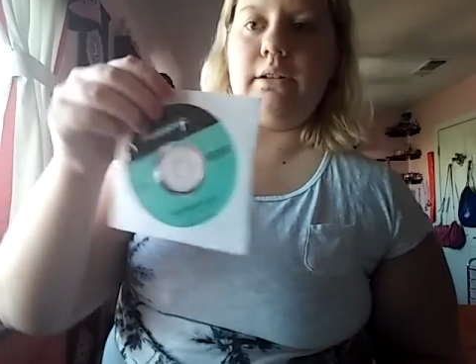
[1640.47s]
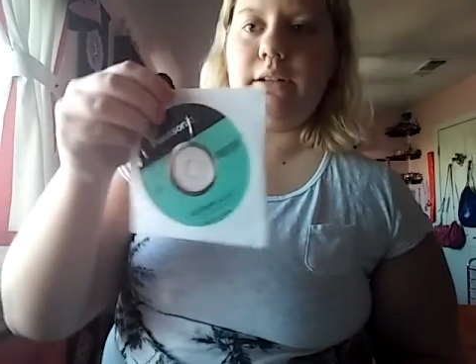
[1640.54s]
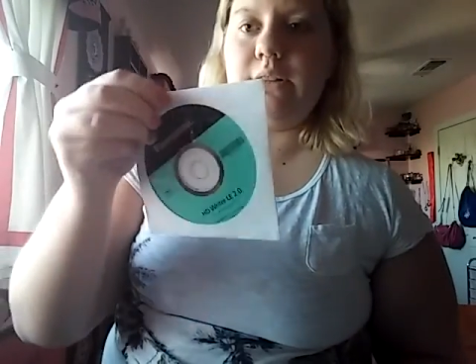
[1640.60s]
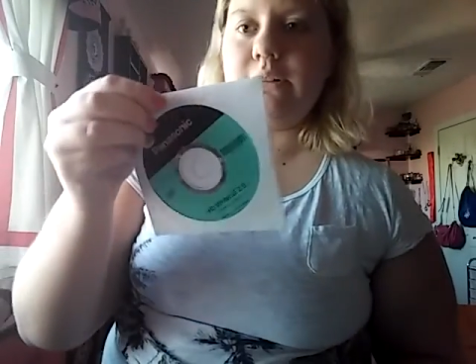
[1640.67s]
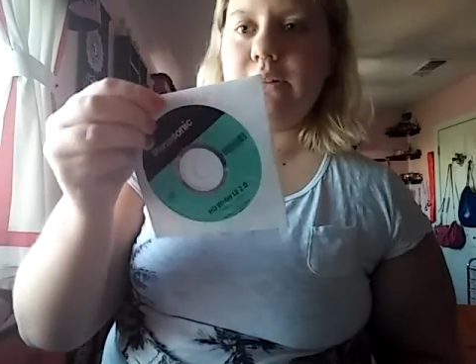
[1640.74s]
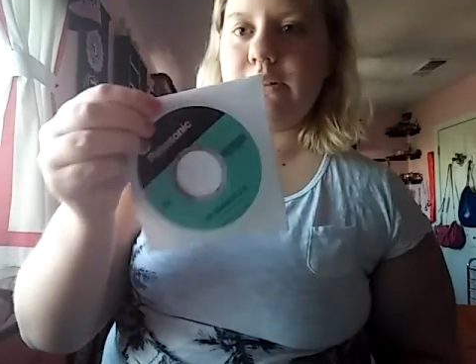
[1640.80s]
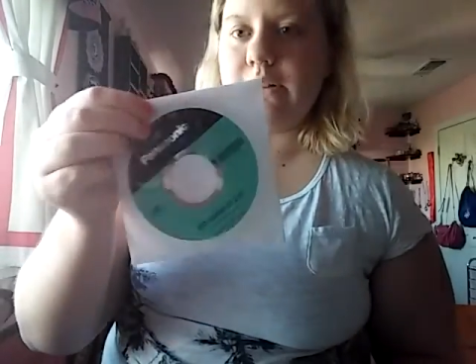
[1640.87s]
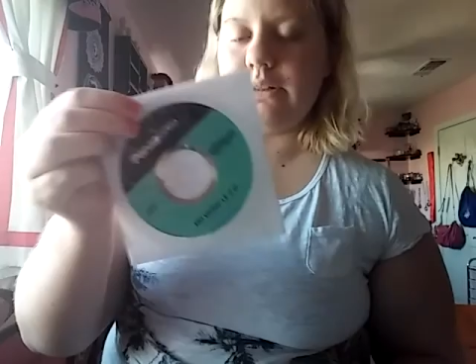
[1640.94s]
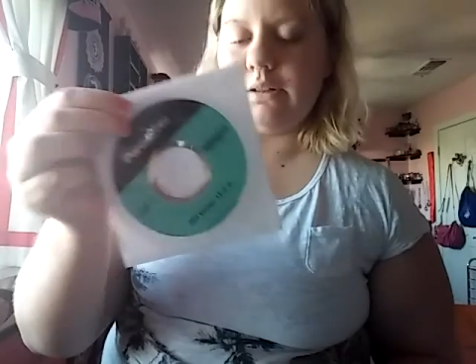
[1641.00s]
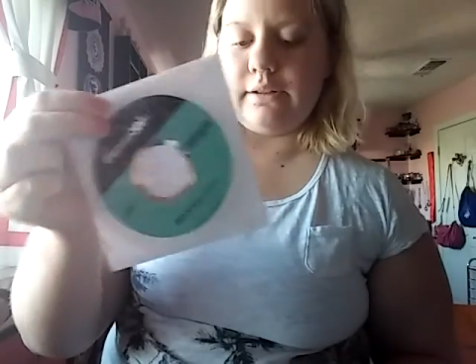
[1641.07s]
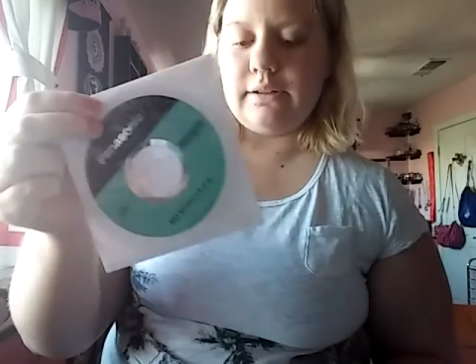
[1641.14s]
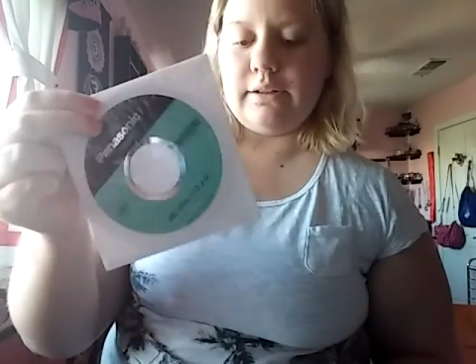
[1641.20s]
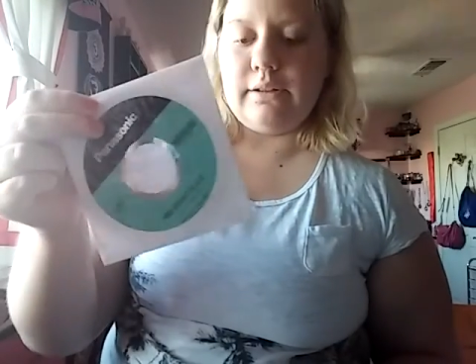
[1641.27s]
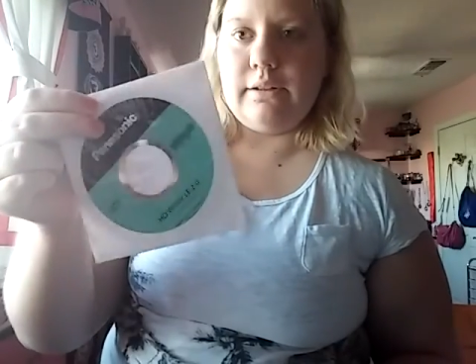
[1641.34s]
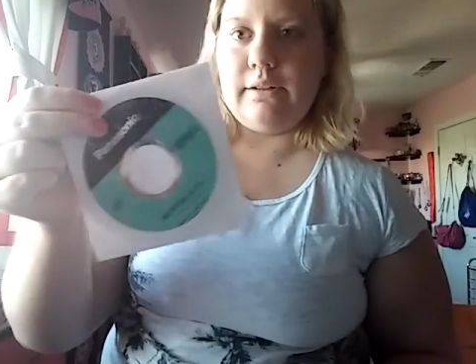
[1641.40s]
disc
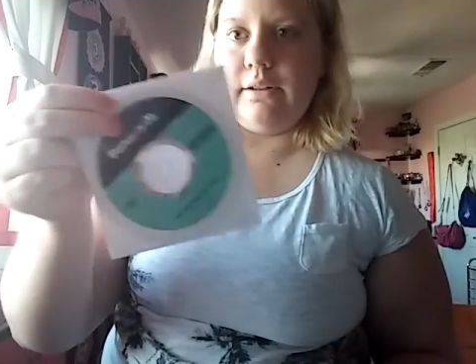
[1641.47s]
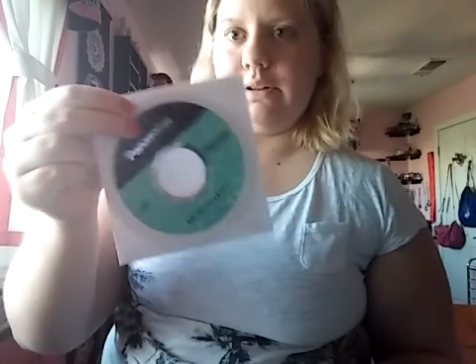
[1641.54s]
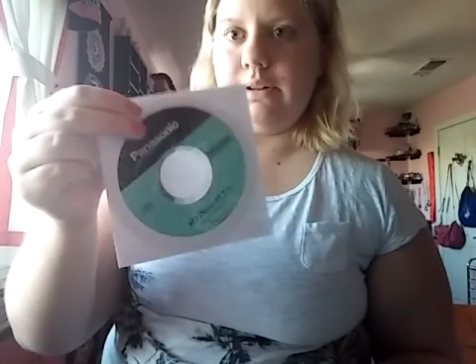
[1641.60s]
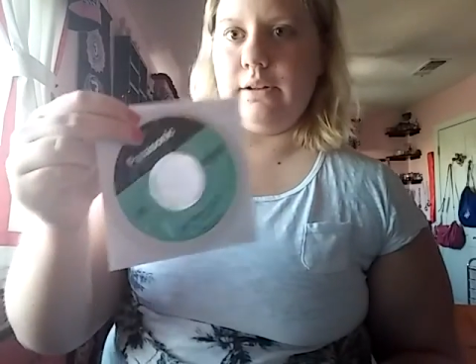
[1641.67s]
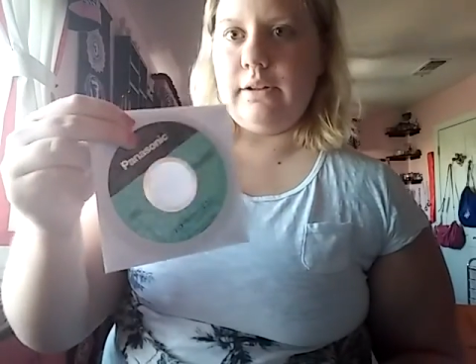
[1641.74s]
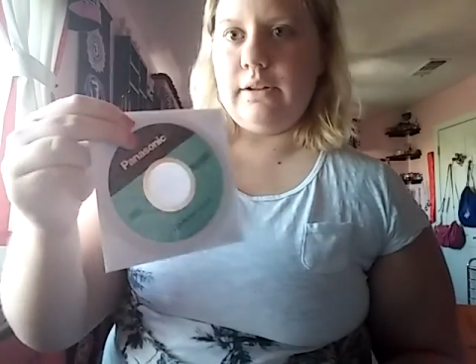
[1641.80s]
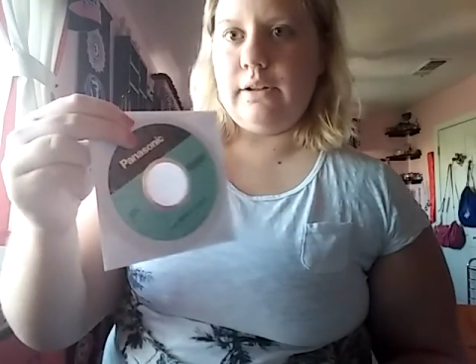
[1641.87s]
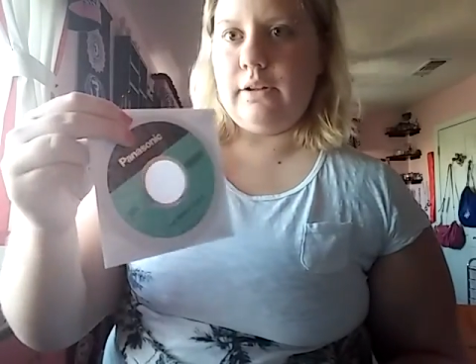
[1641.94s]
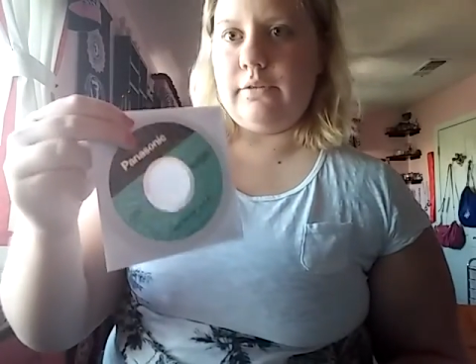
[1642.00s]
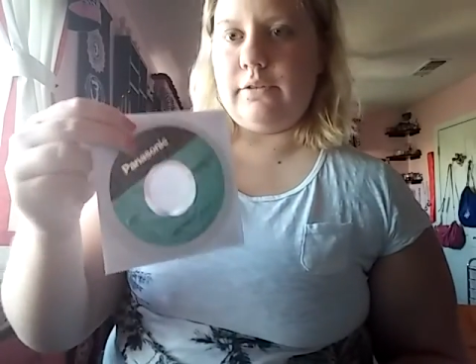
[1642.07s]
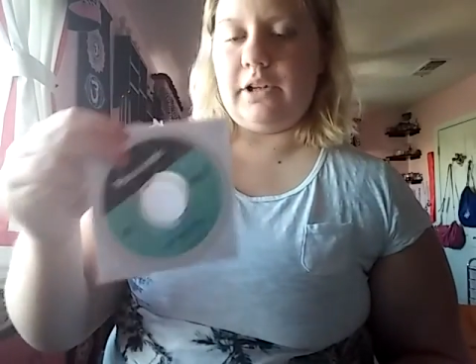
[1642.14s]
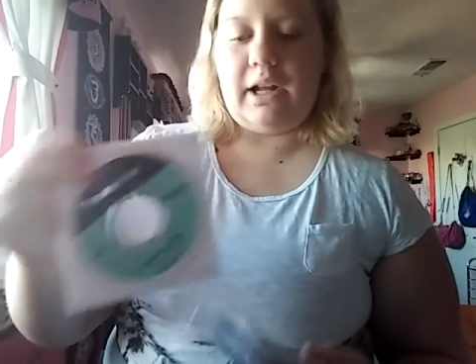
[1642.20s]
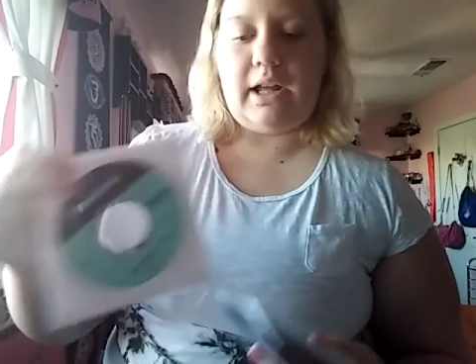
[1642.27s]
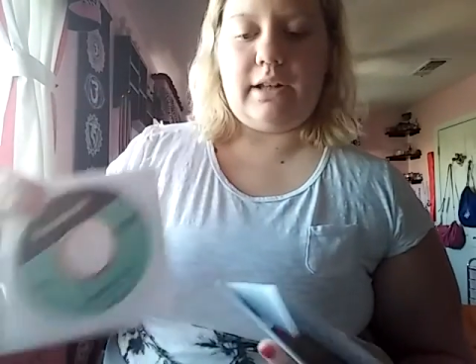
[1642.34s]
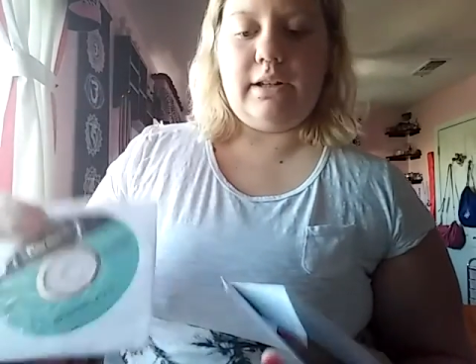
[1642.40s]

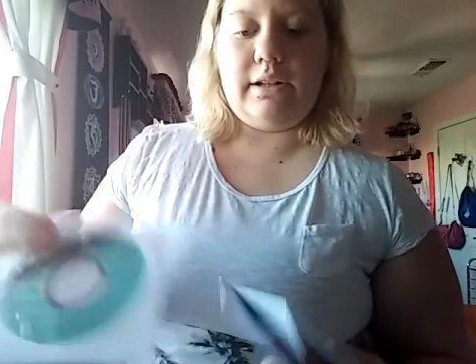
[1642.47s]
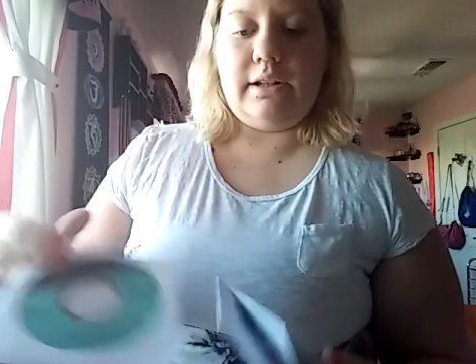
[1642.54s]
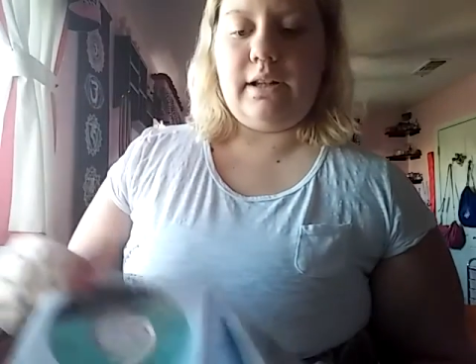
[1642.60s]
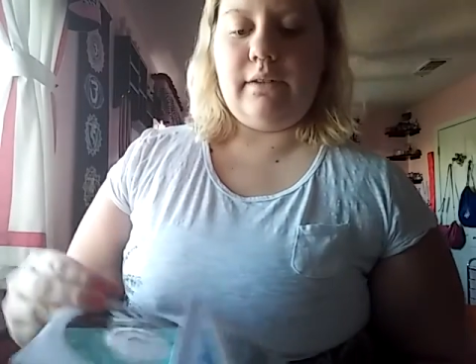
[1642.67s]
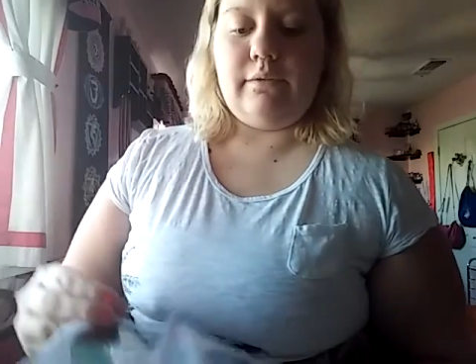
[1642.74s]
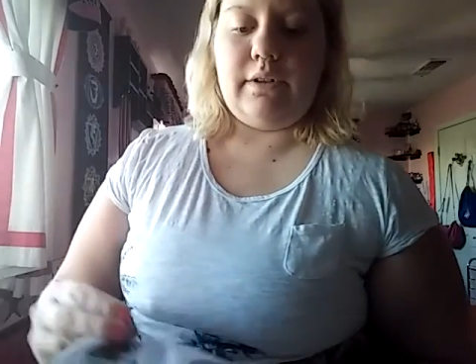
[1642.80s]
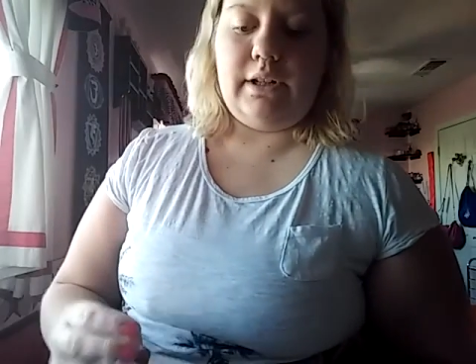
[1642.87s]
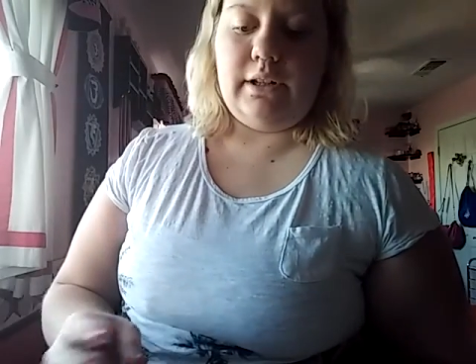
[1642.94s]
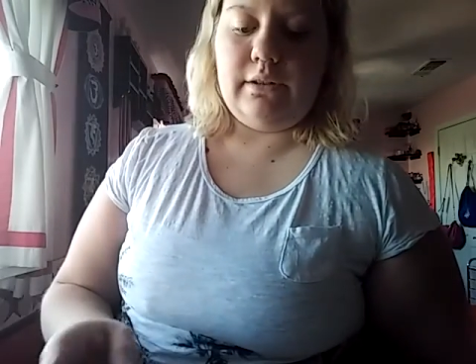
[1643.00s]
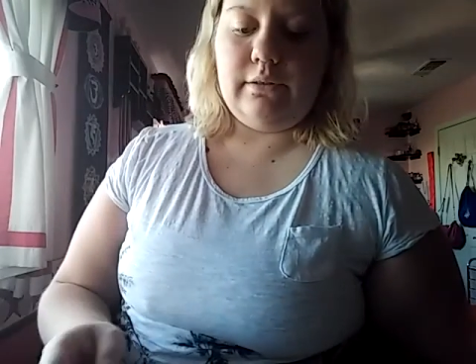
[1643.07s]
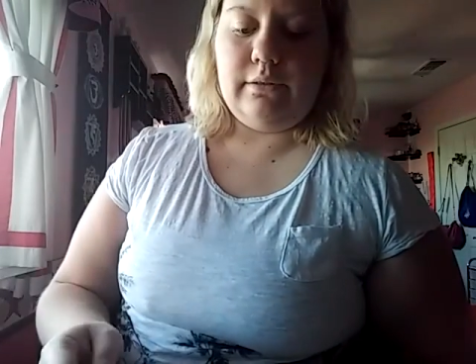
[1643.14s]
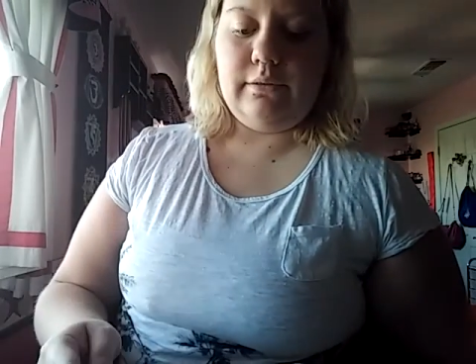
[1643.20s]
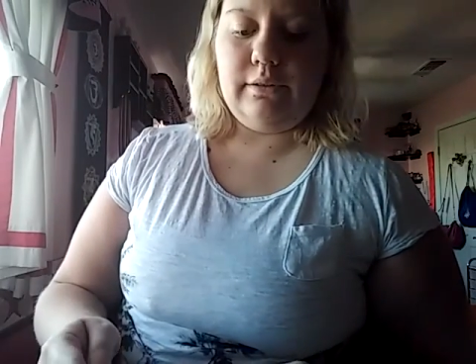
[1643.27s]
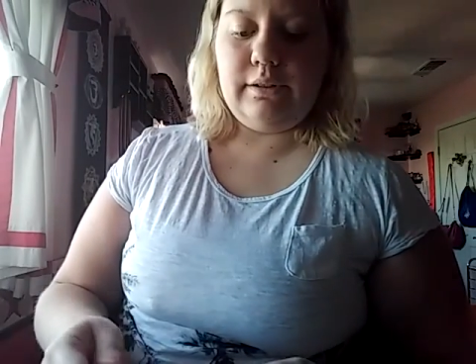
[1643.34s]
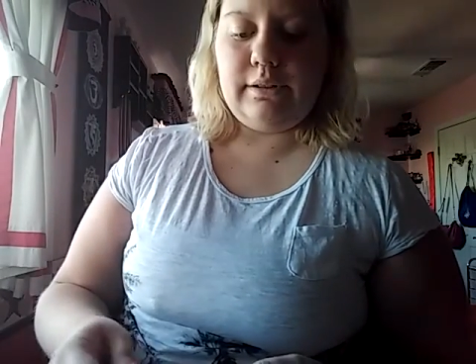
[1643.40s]
for editing
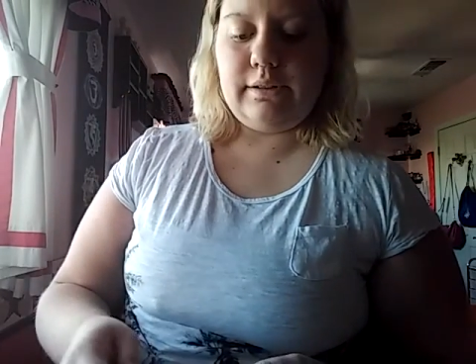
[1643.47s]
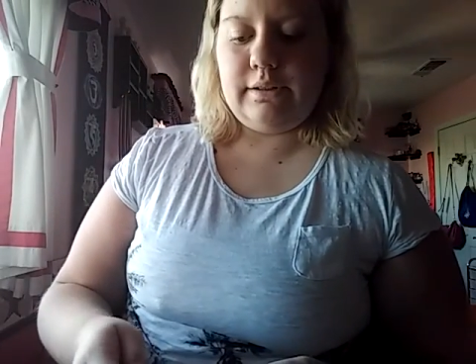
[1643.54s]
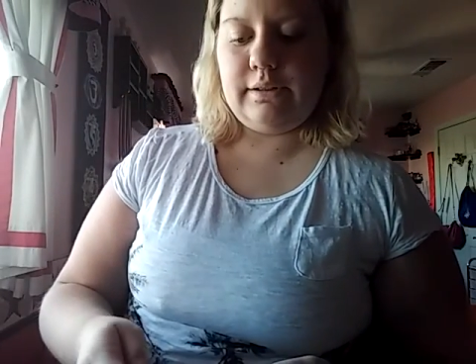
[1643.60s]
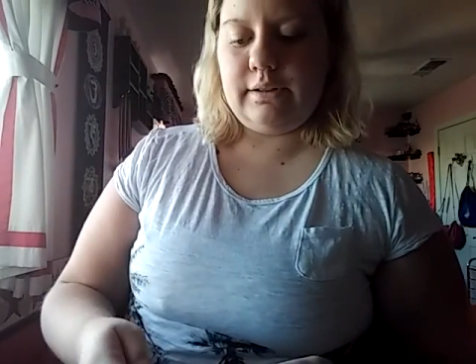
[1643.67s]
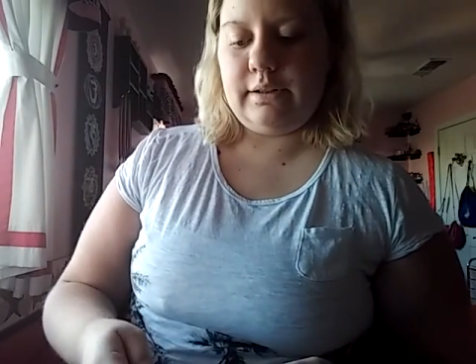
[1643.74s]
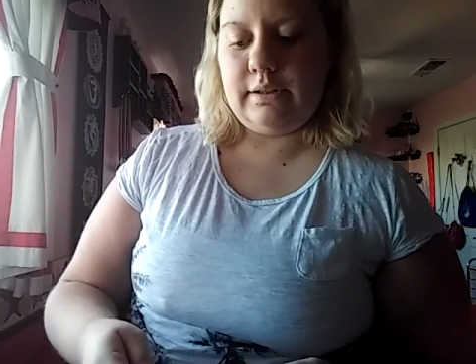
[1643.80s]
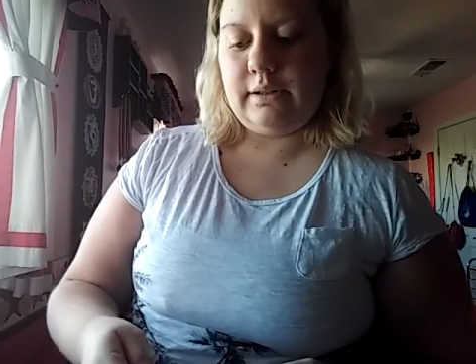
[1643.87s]
videos.